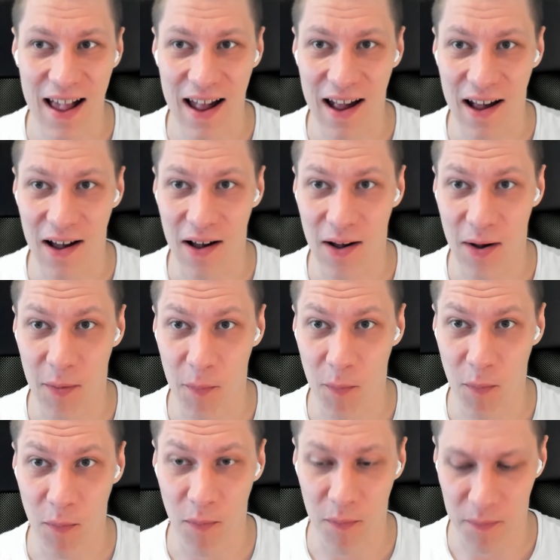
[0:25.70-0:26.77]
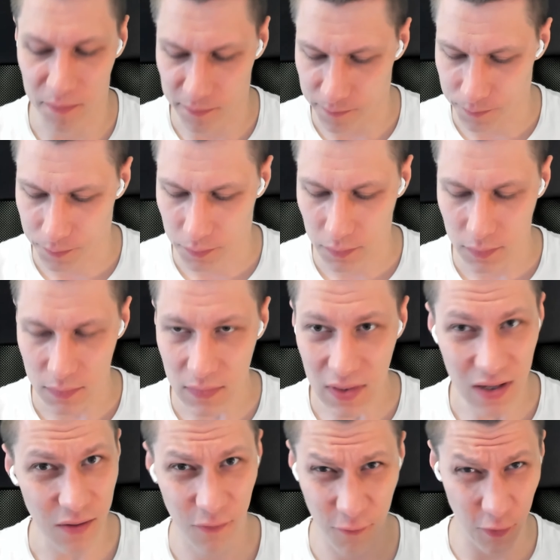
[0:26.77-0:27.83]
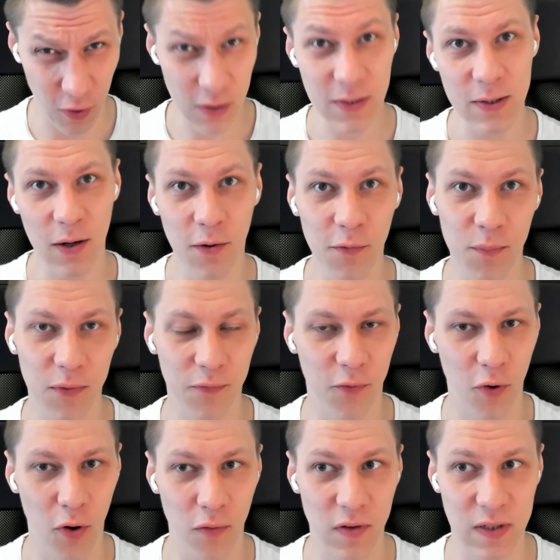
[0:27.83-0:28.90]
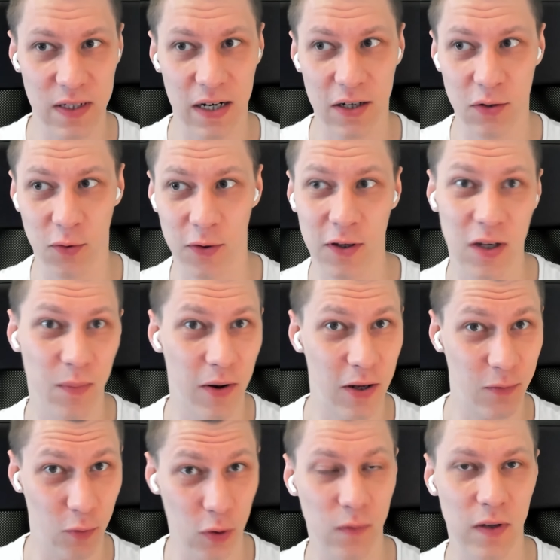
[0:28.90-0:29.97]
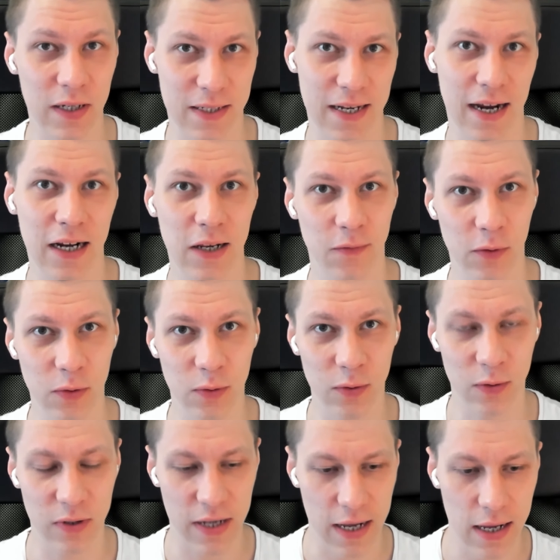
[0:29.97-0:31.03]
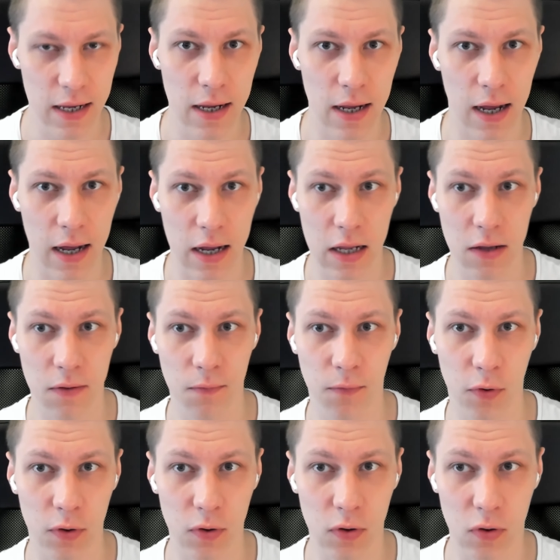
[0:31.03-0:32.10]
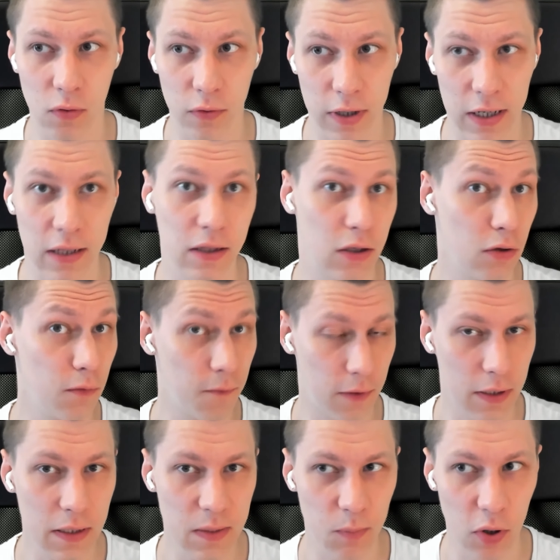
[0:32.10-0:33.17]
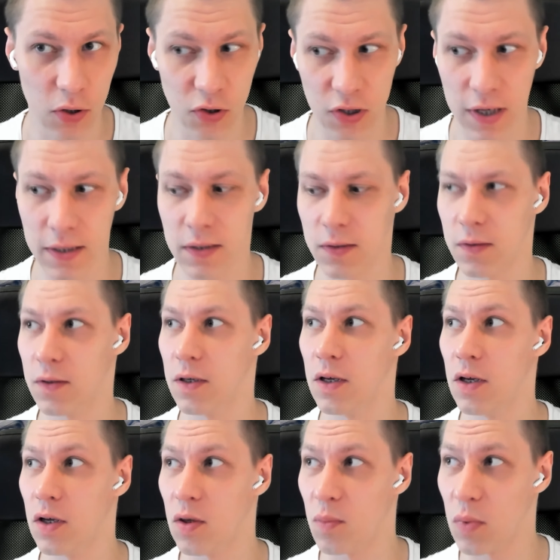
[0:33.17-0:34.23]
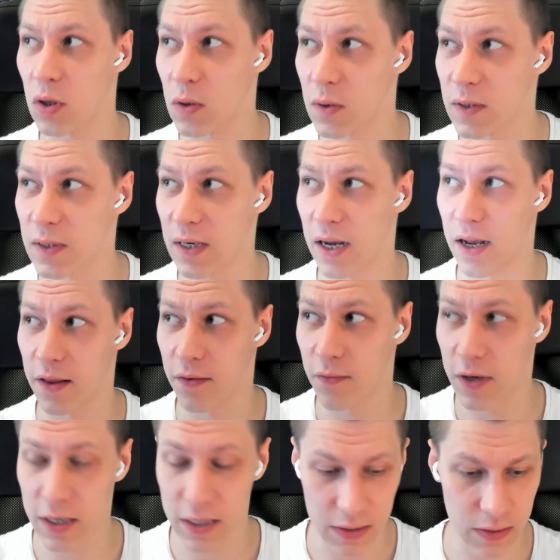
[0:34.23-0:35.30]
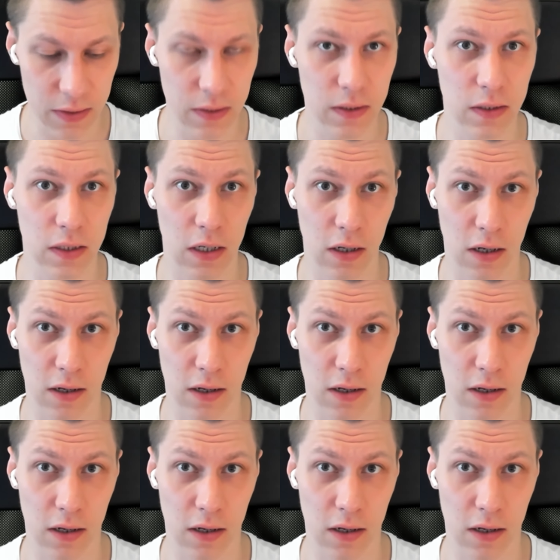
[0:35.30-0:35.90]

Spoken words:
Um, First off, before we start talking about what we exactly will do today, I want to create a new Phoenix project because otherwise